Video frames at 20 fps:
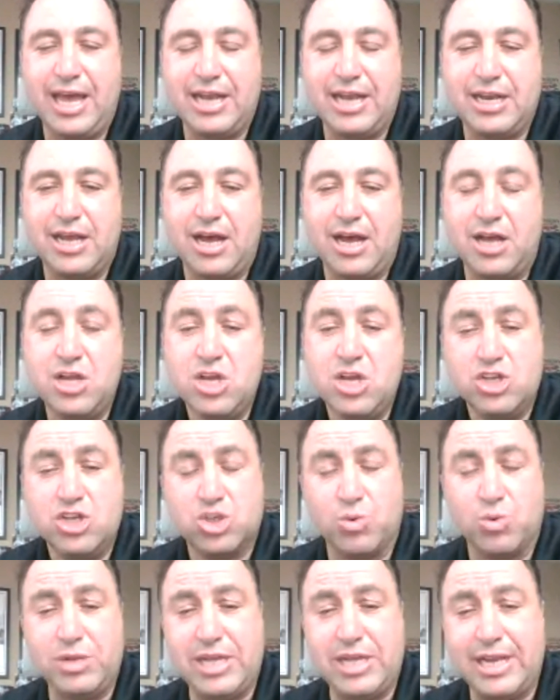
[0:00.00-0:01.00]
And
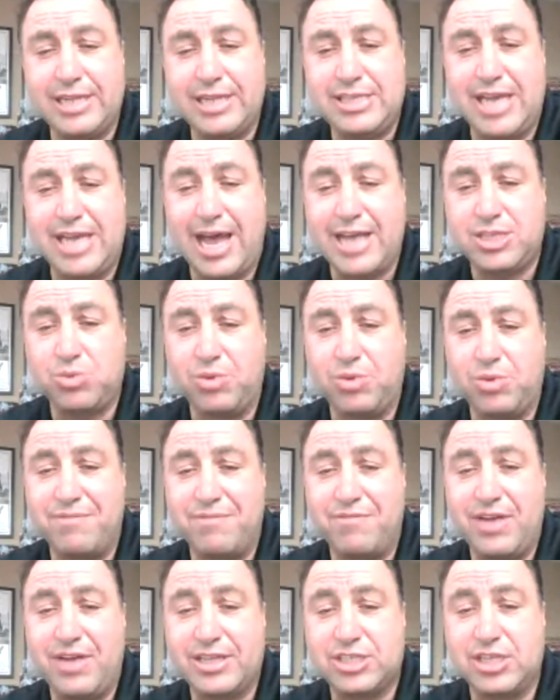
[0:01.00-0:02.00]
so we did a test. We
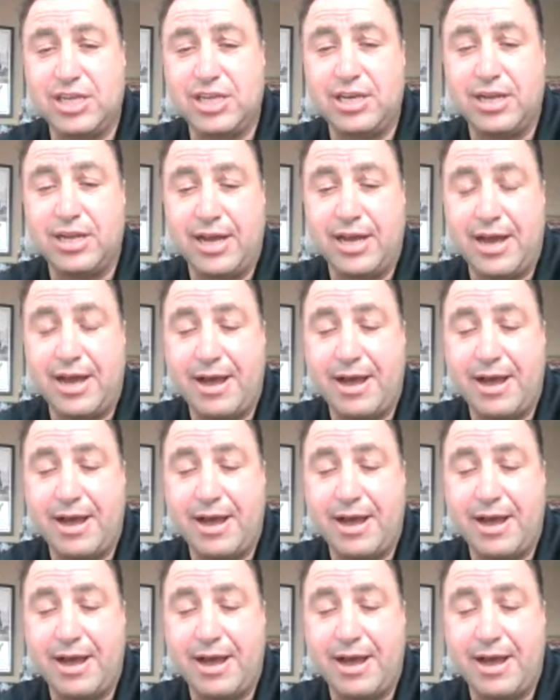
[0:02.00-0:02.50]
invested